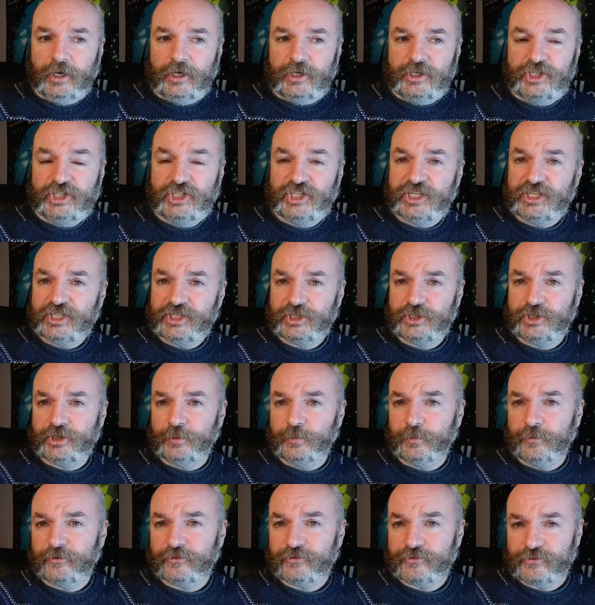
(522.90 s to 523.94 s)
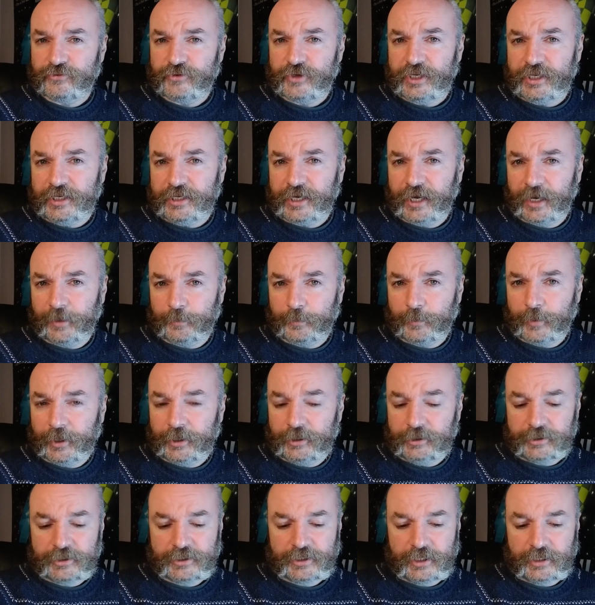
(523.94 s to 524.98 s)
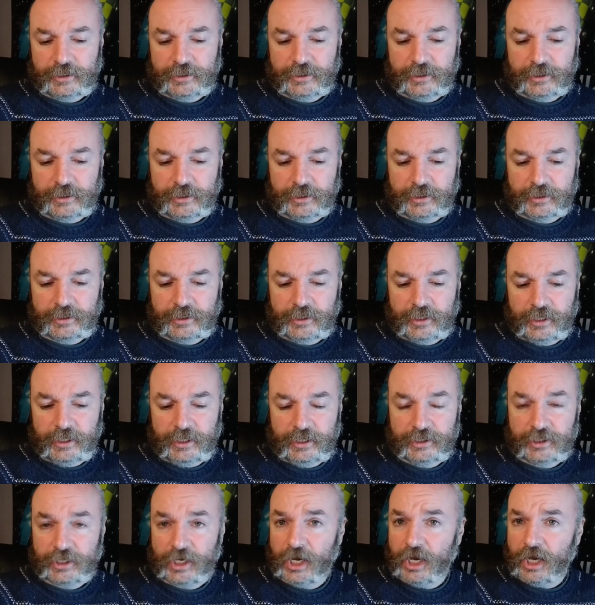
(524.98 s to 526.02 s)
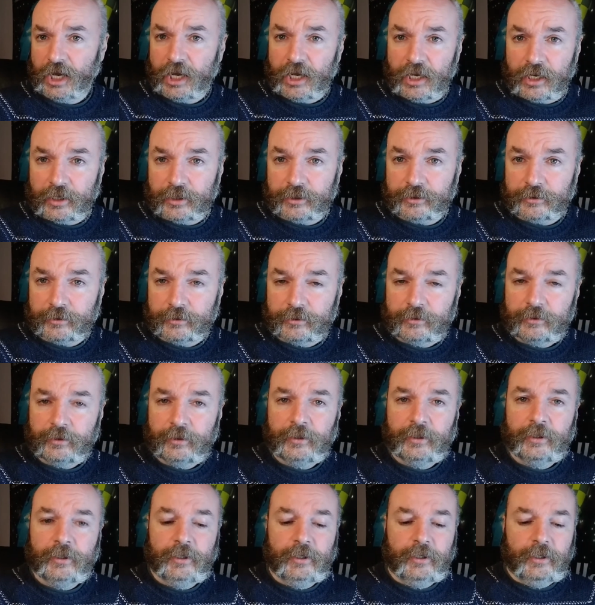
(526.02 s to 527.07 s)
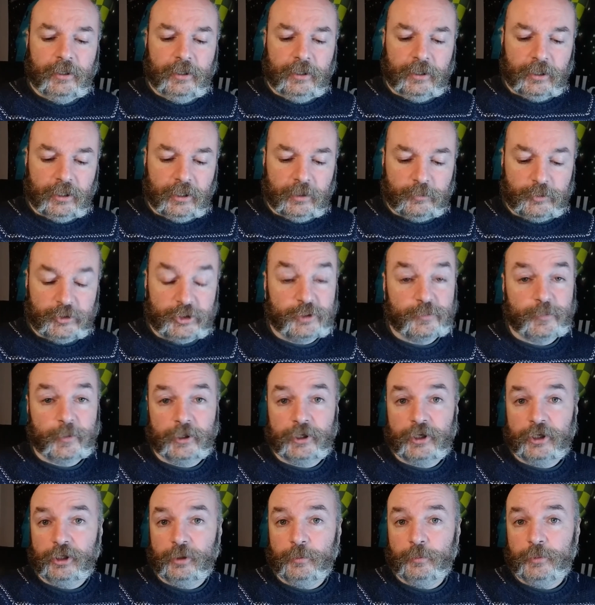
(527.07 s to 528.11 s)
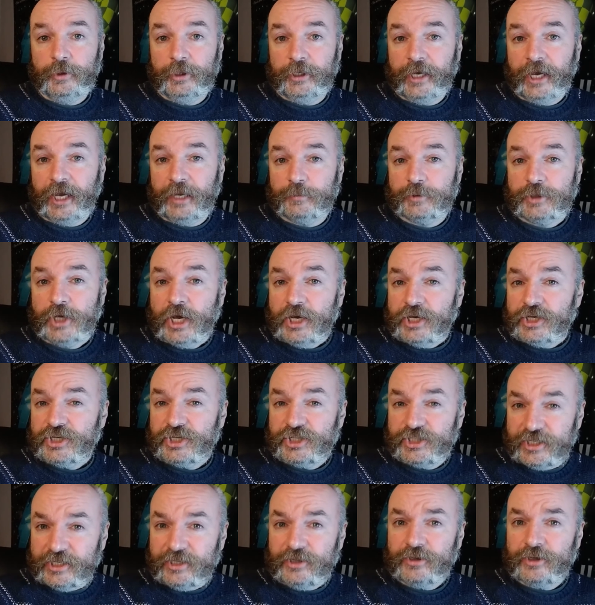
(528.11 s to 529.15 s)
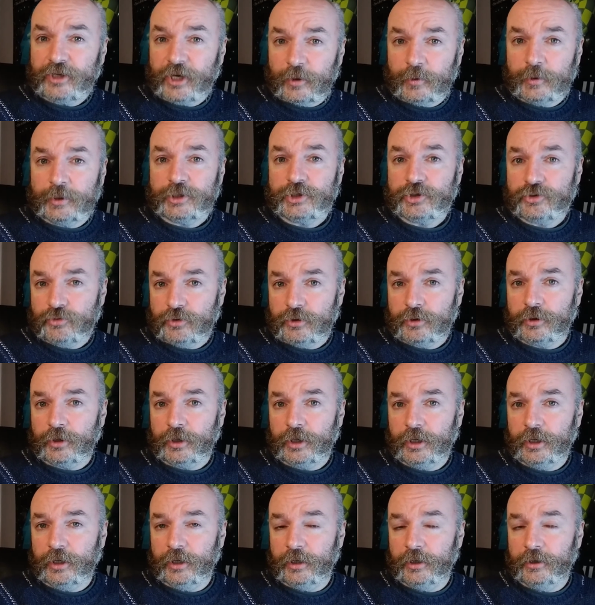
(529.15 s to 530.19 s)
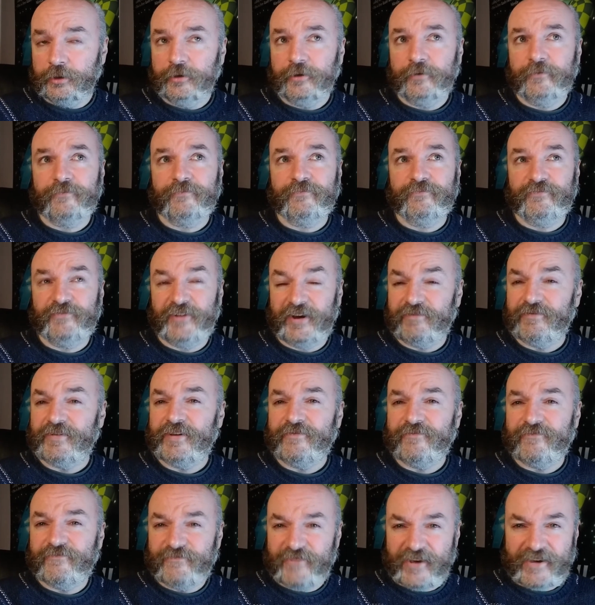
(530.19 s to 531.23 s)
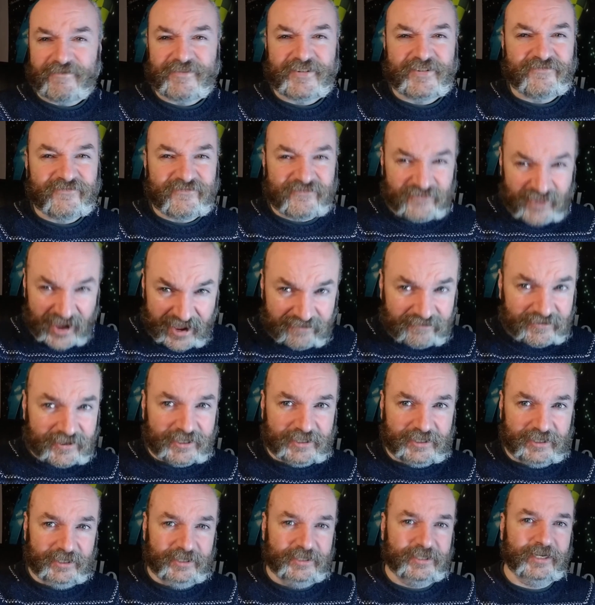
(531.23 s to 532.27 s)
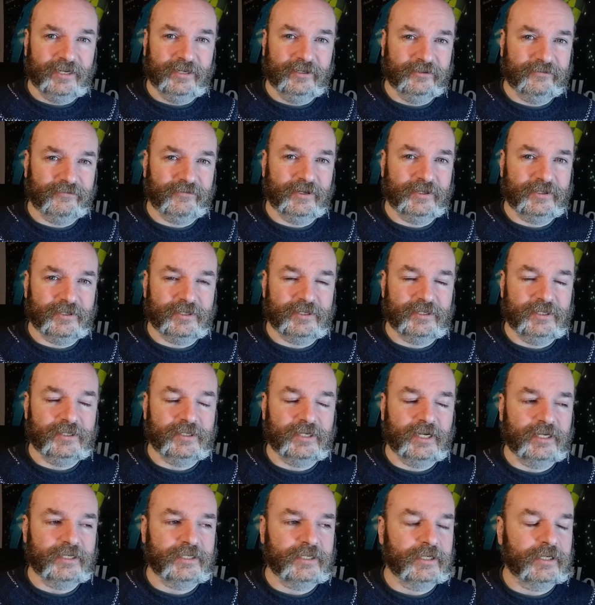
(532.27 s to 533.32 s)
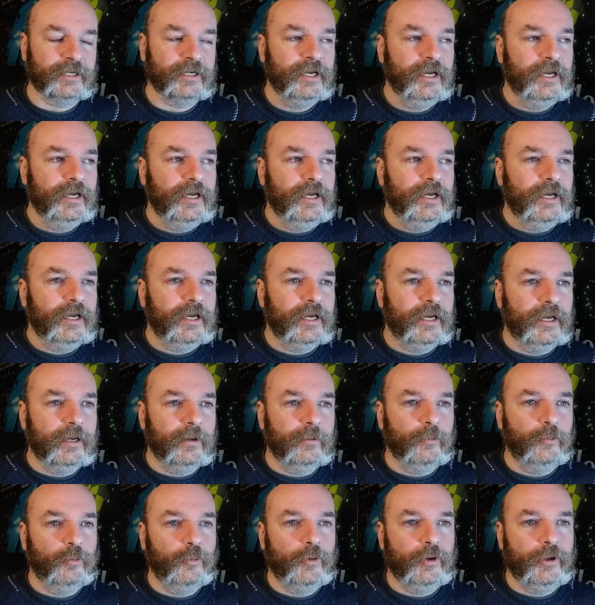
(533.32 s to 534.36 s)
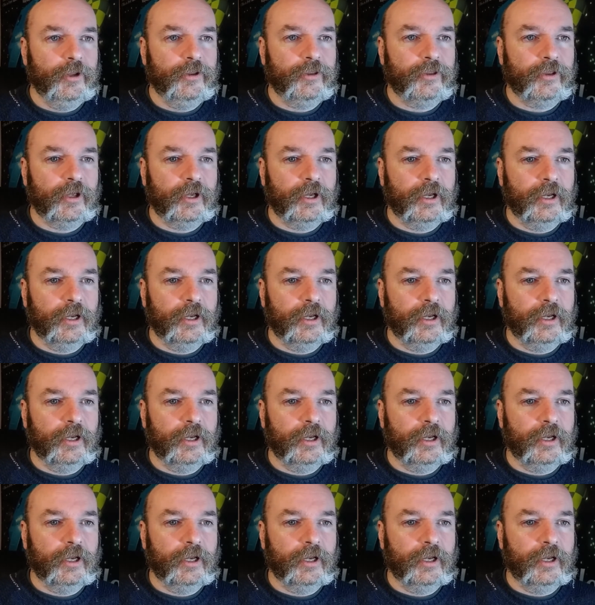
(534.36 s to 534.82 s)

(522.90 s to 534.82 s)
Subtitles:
system-free campaign settings is Harn, produced by Columbia Games. Still going strong, Harn. Very, very, very detailed fantasy setting, which